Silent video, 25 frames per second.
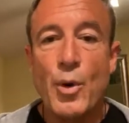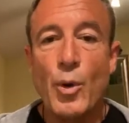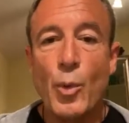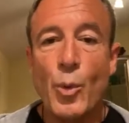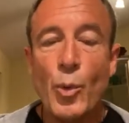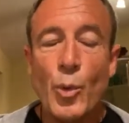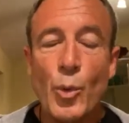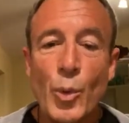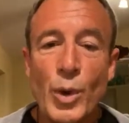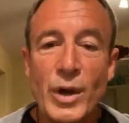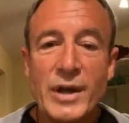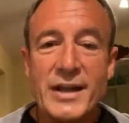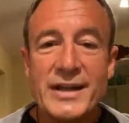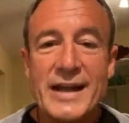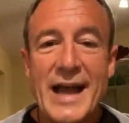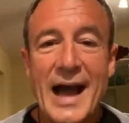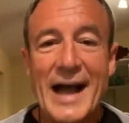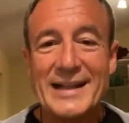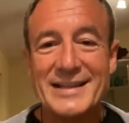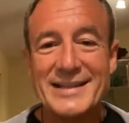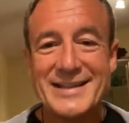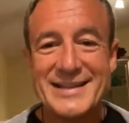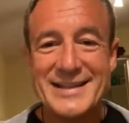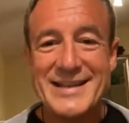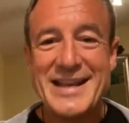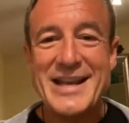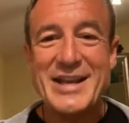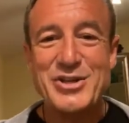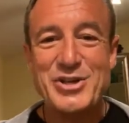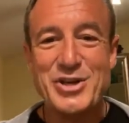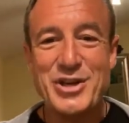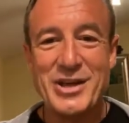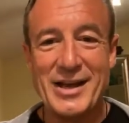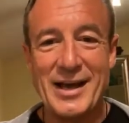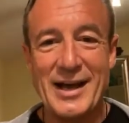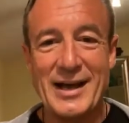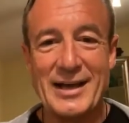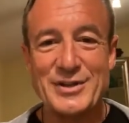what God's
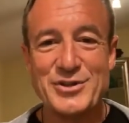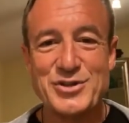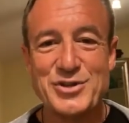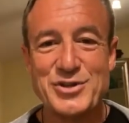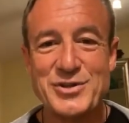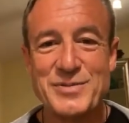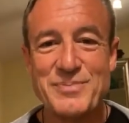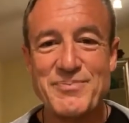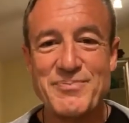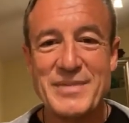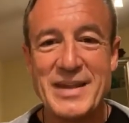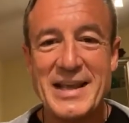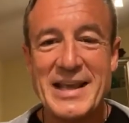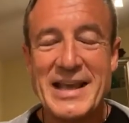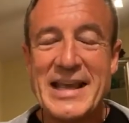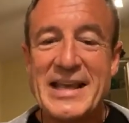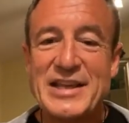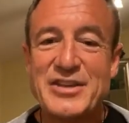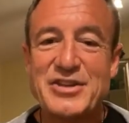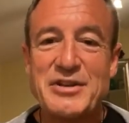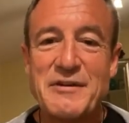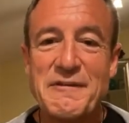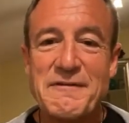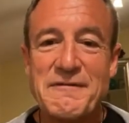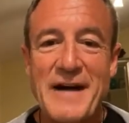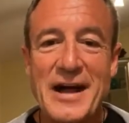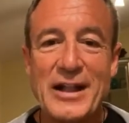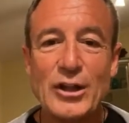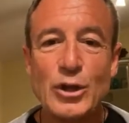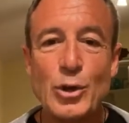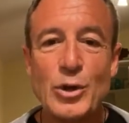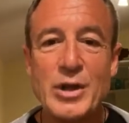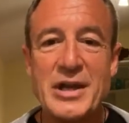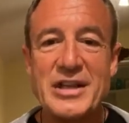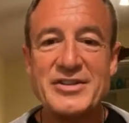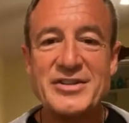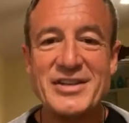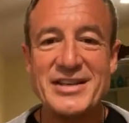teaching us is to
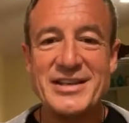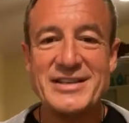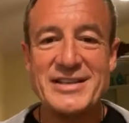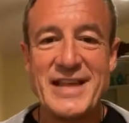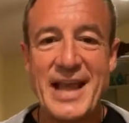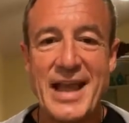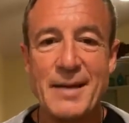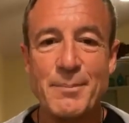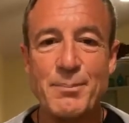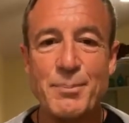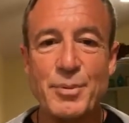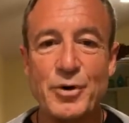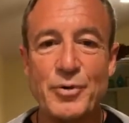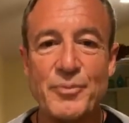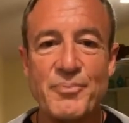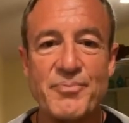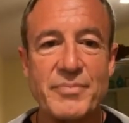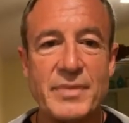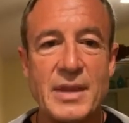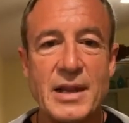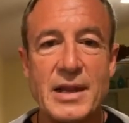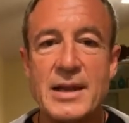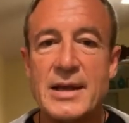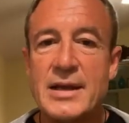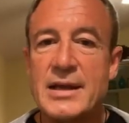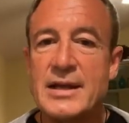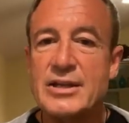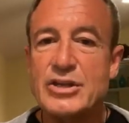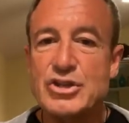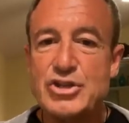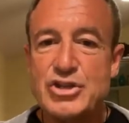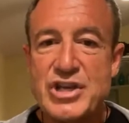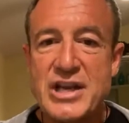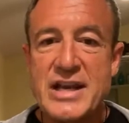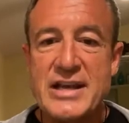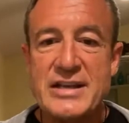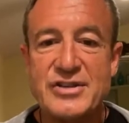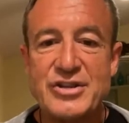follow his example.
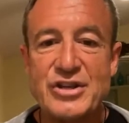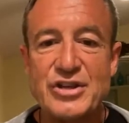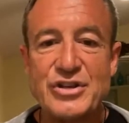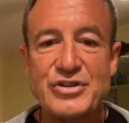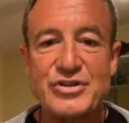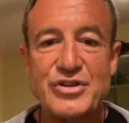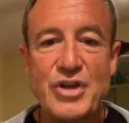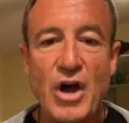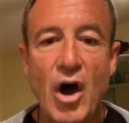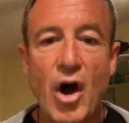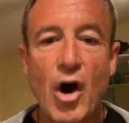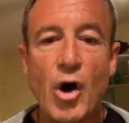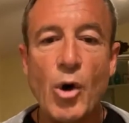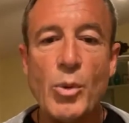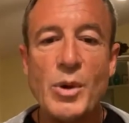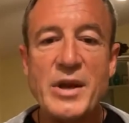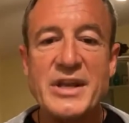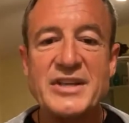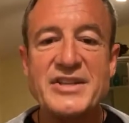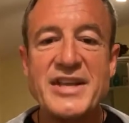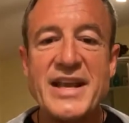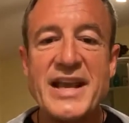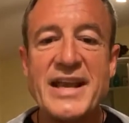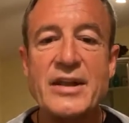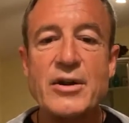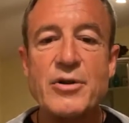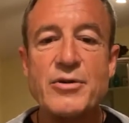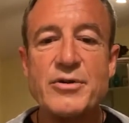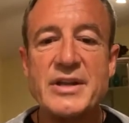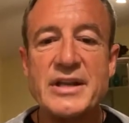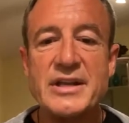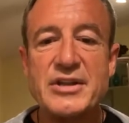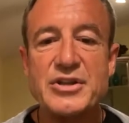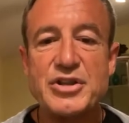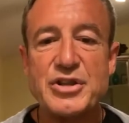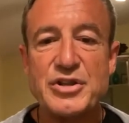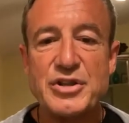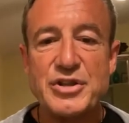Jesus always entered
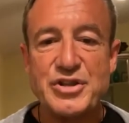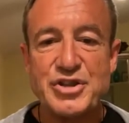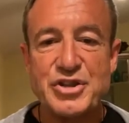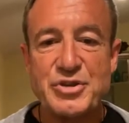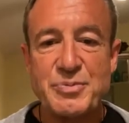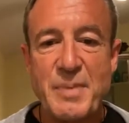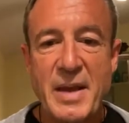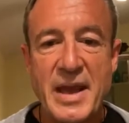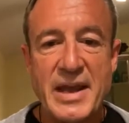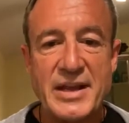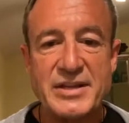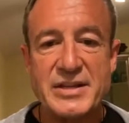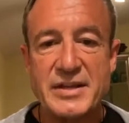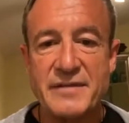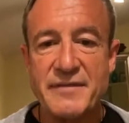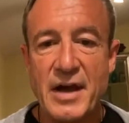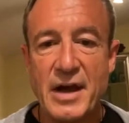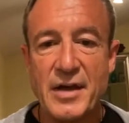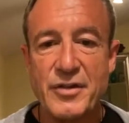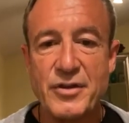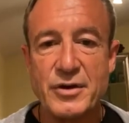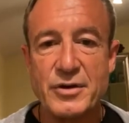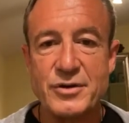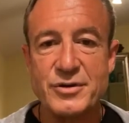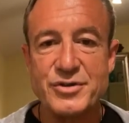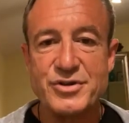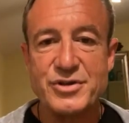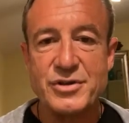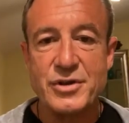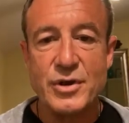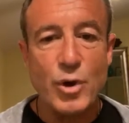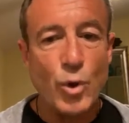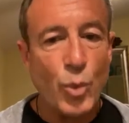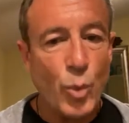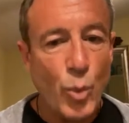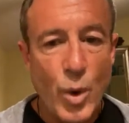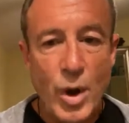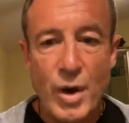into the space of others
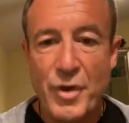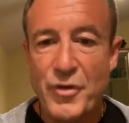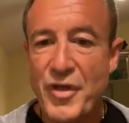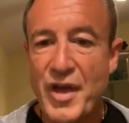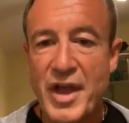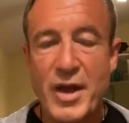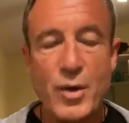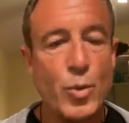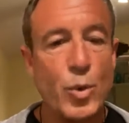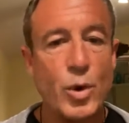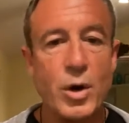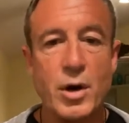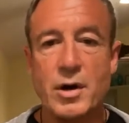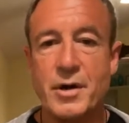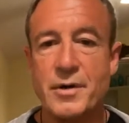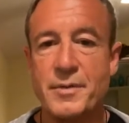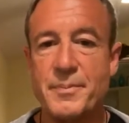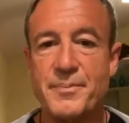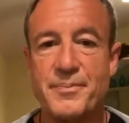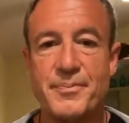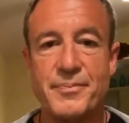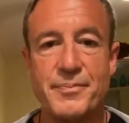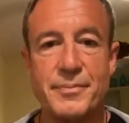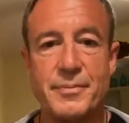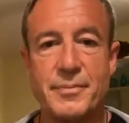where they were.